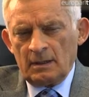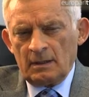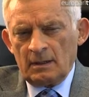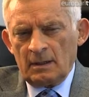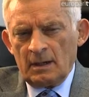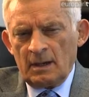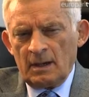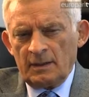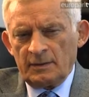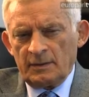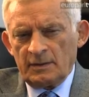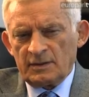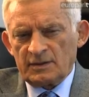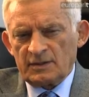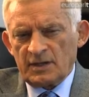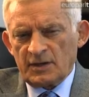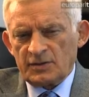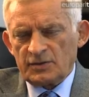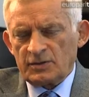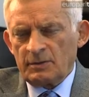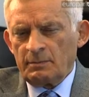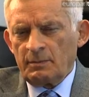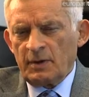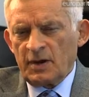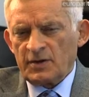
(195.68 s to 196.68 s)
any
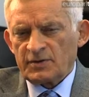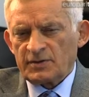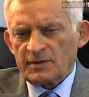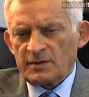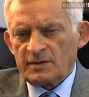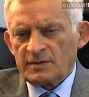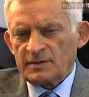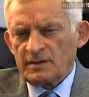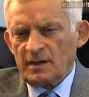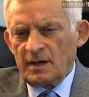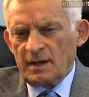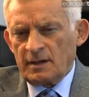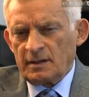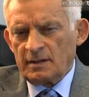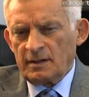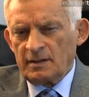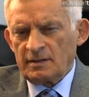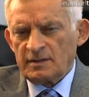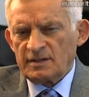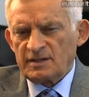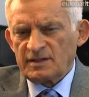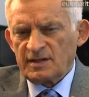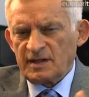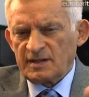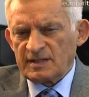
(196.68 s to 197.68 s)
such measures, like in
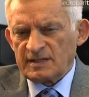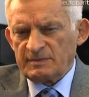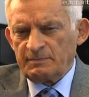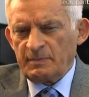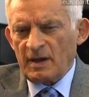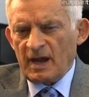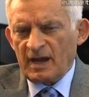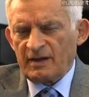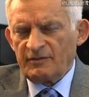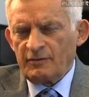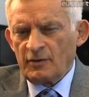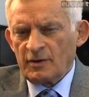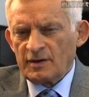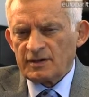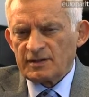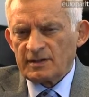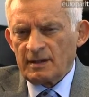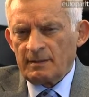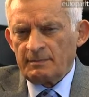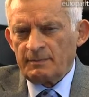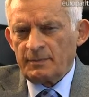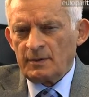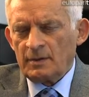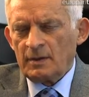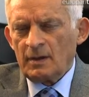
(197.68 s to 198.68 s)
six-pack, for
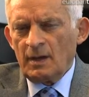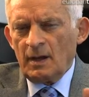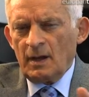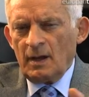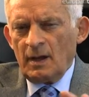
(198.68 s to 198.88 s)
example.